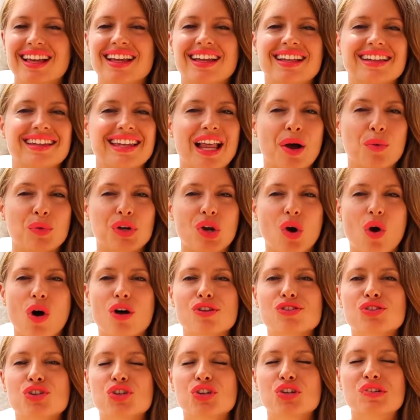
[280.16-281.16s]
Now we
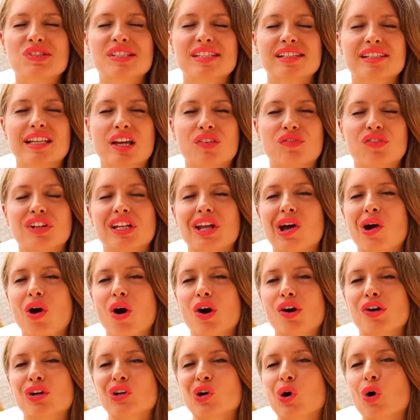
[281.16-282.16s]
also use the definite
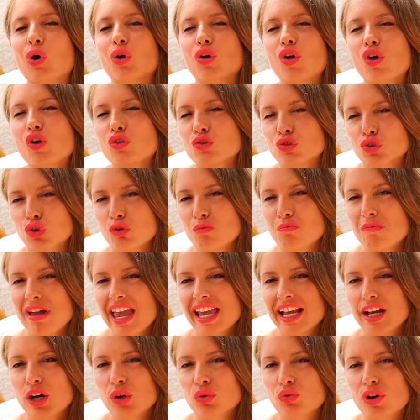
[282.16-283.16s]
article to
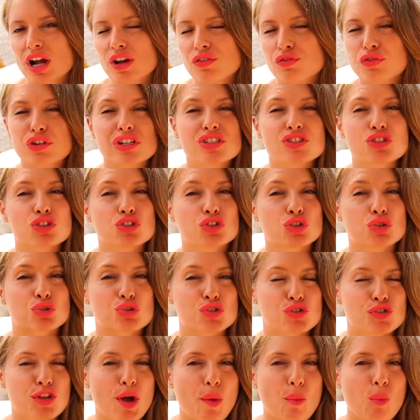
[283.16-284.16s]
make a reference to
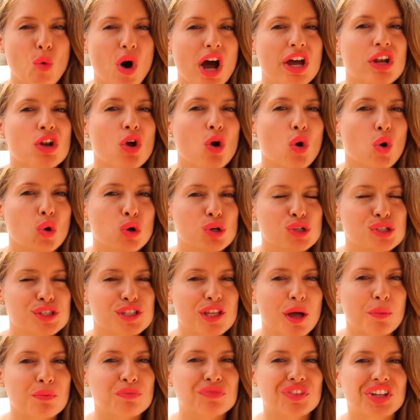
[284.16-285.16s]
someone or
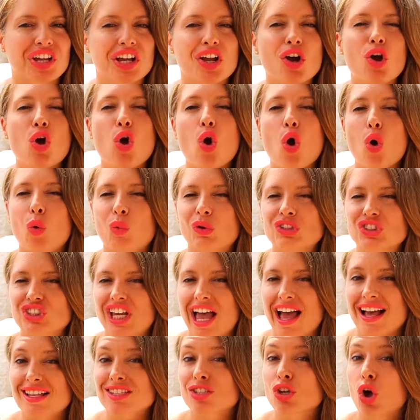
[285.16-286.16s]
something which
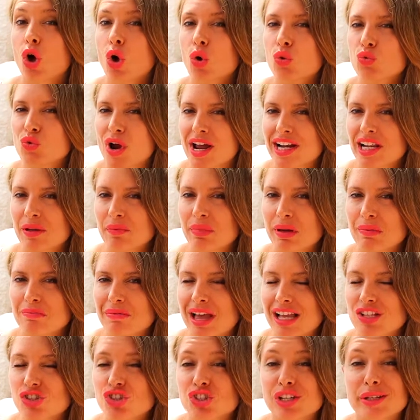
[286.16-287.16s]
has already been
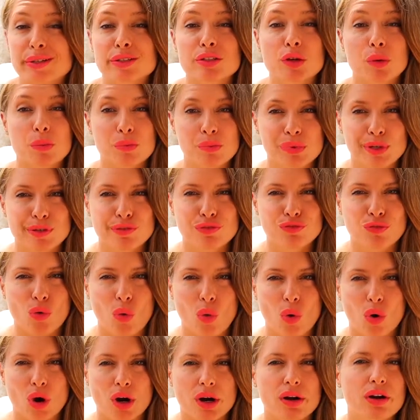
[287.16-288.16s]
mentioned
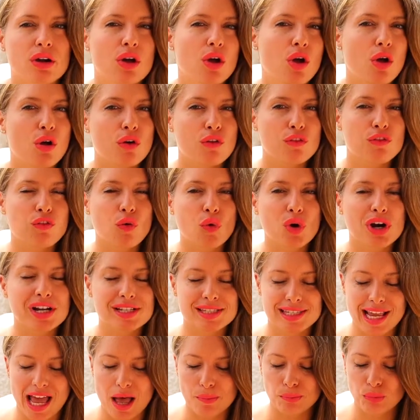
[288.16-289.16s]
before. For
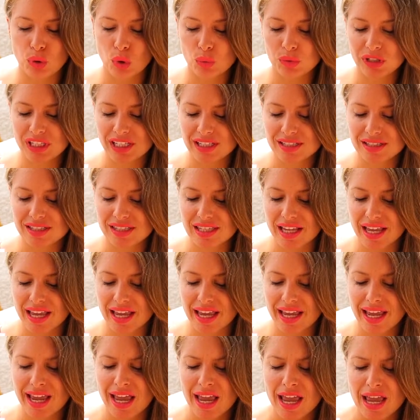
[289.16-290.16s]
example, we could
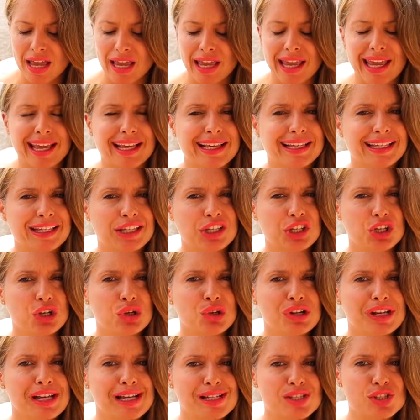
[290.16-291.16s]
say, a
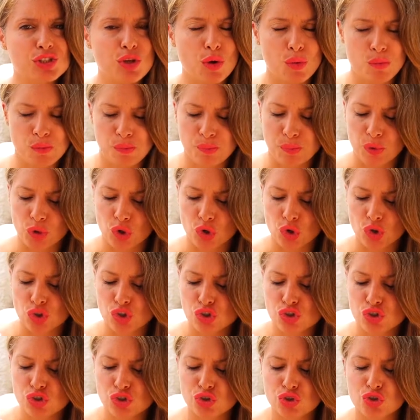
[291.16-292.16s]
curious bird
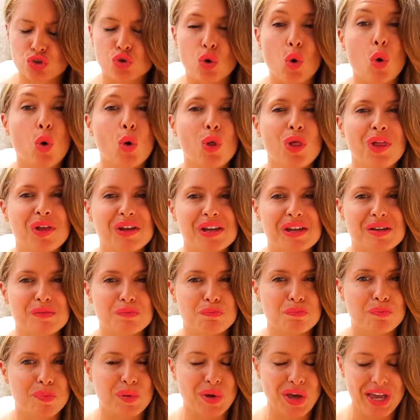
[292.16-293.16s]
stole a
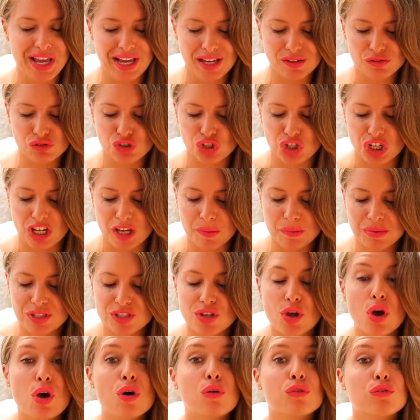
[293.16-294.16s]
bag of chips
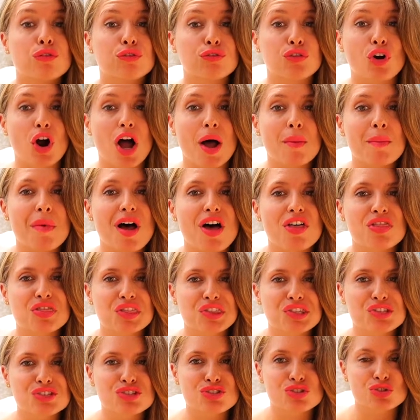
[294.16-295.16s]
from
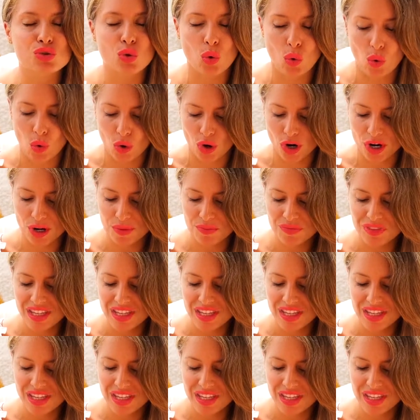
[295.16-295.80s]
the store.